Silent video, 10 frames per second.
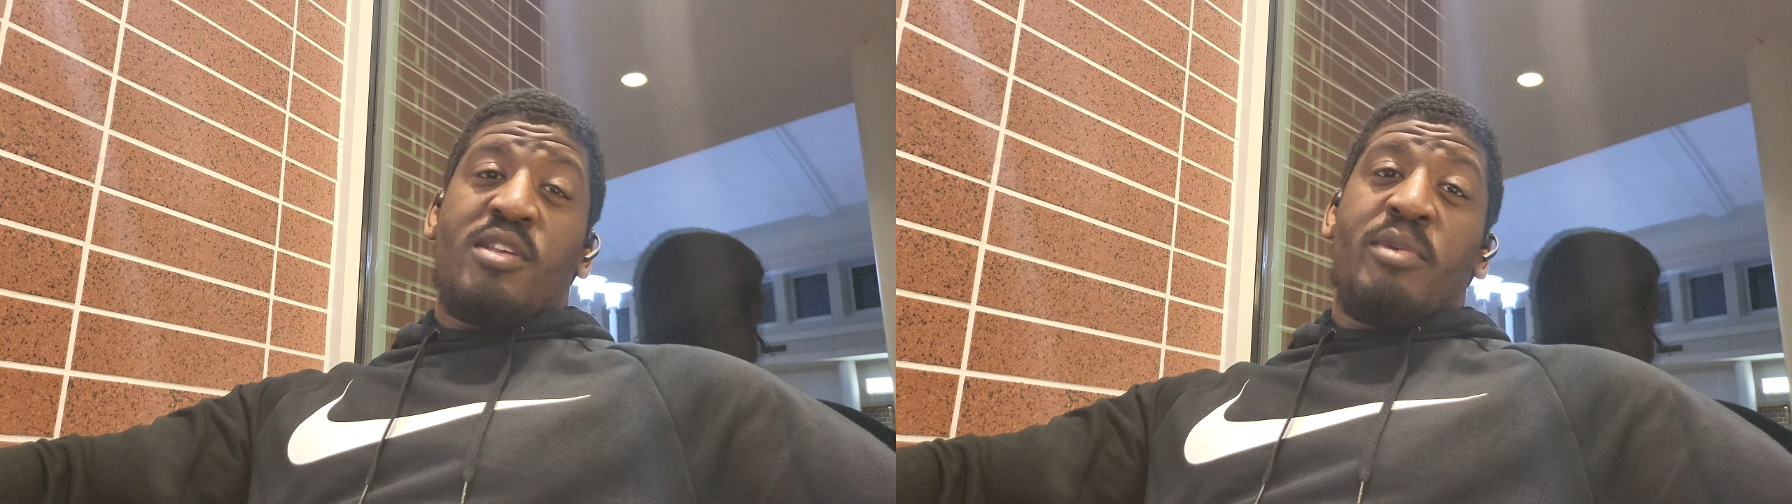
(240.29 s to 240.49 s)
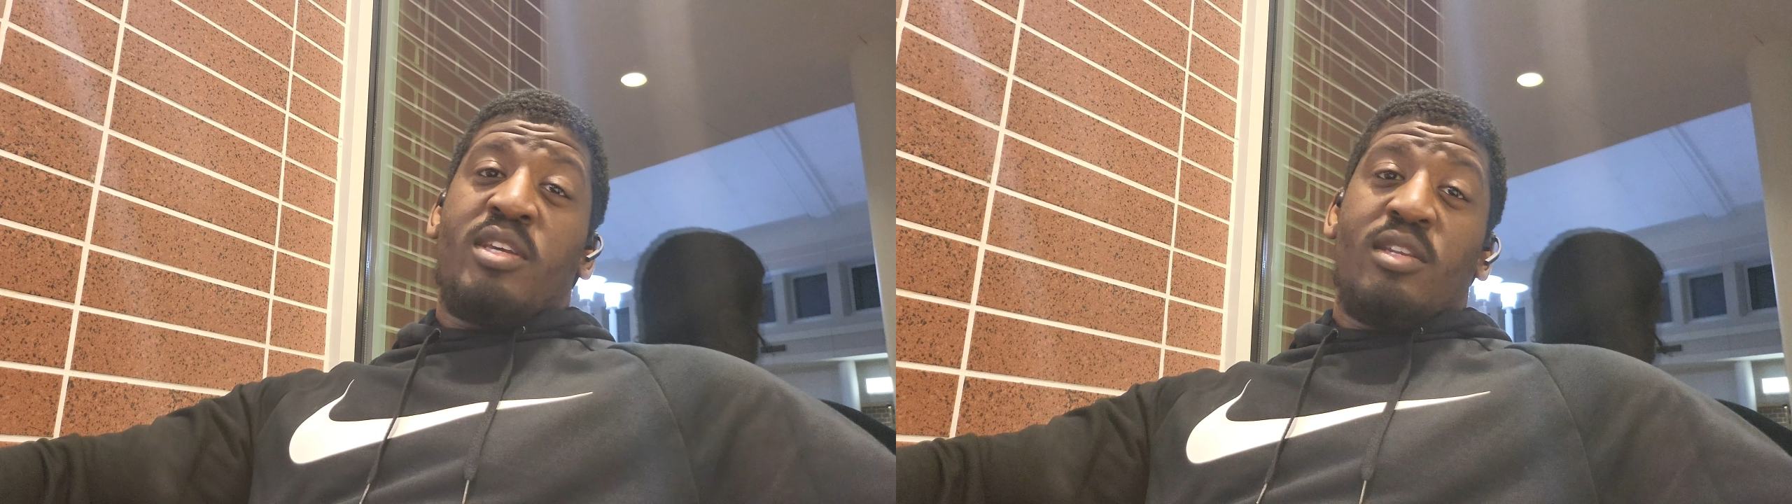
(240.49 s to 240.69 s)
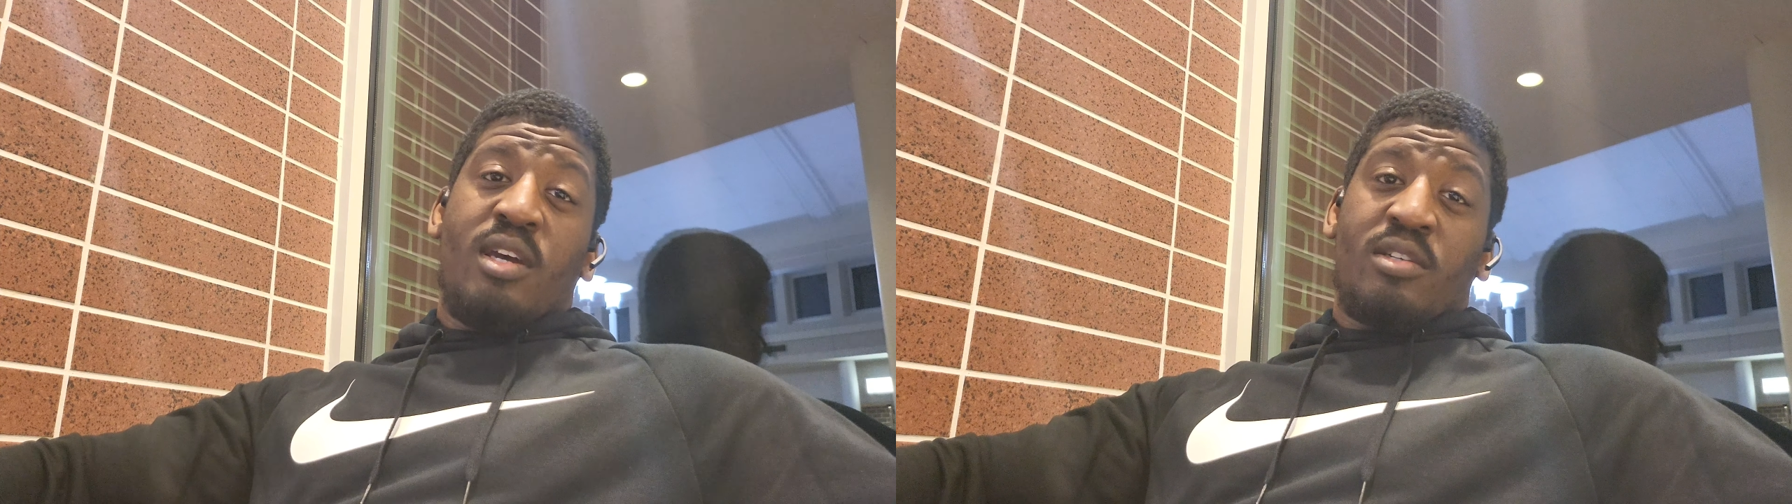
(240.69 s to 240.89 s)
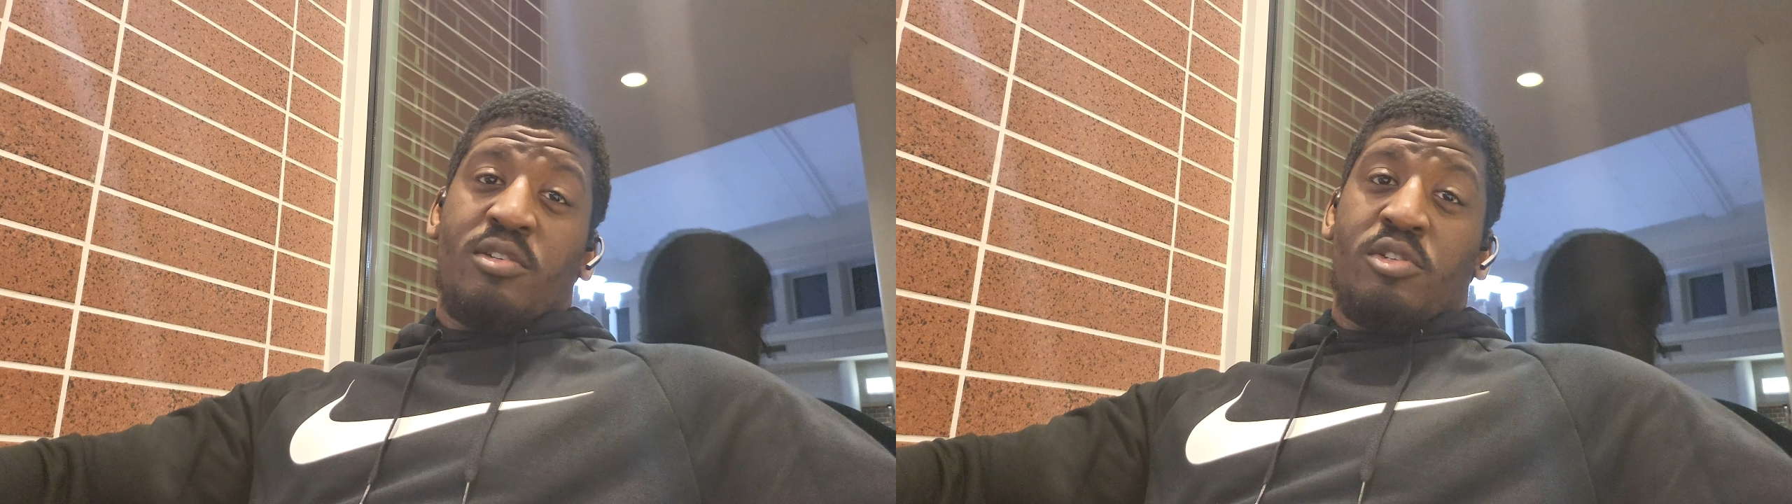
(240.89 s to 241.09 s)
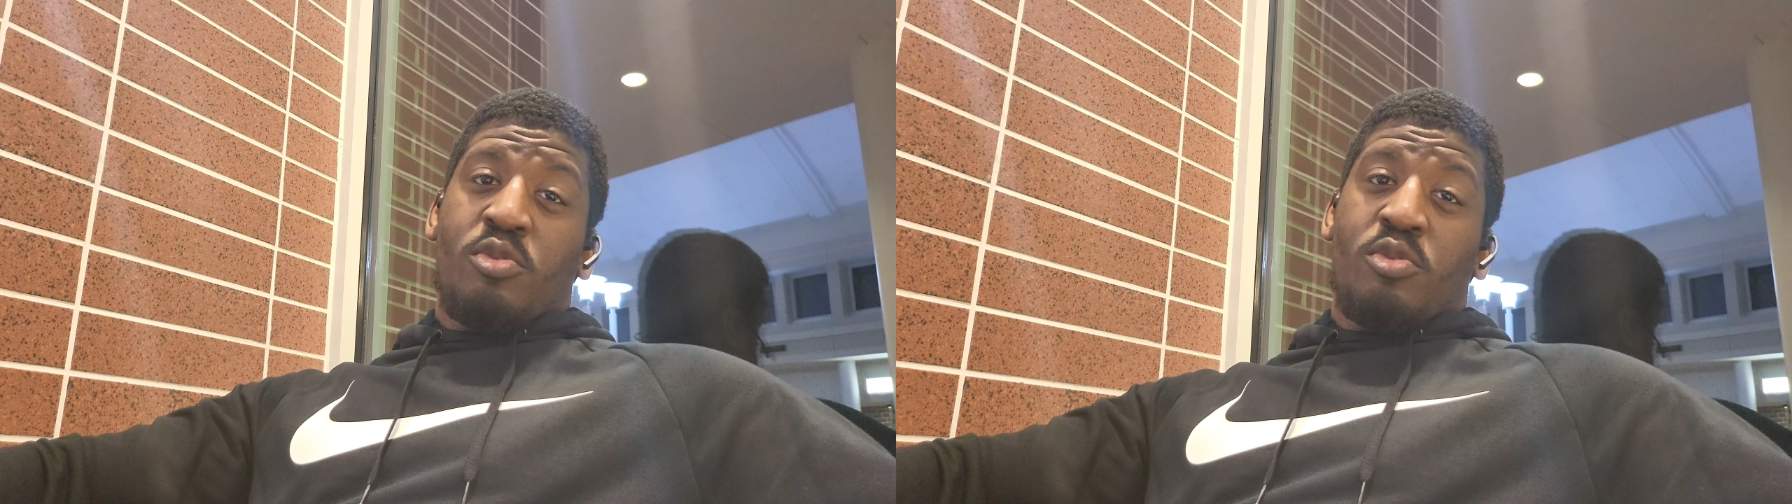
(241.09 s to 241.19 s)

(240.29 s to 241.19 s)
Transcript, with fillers: semiconductor